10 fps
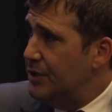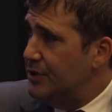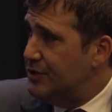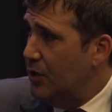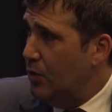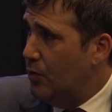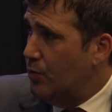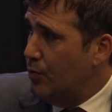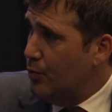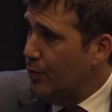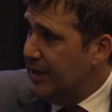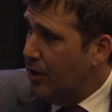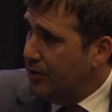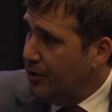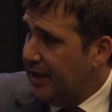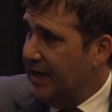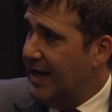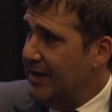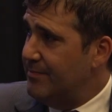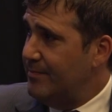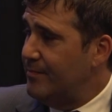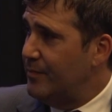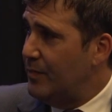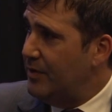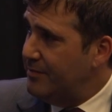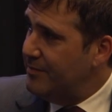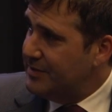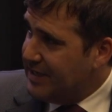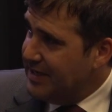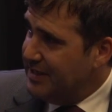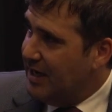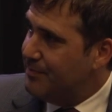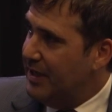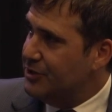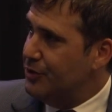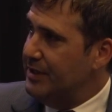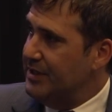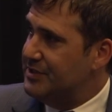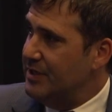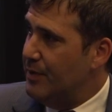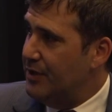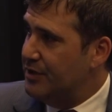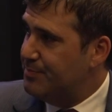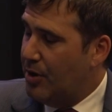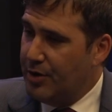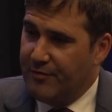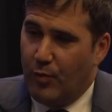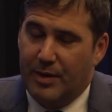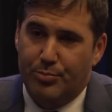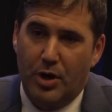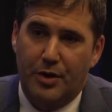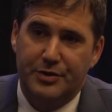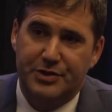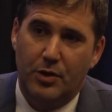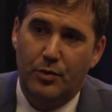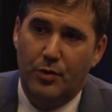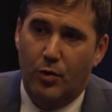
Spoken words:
So we are looking at tightening up that drilling to see whether it's part of one broader zone or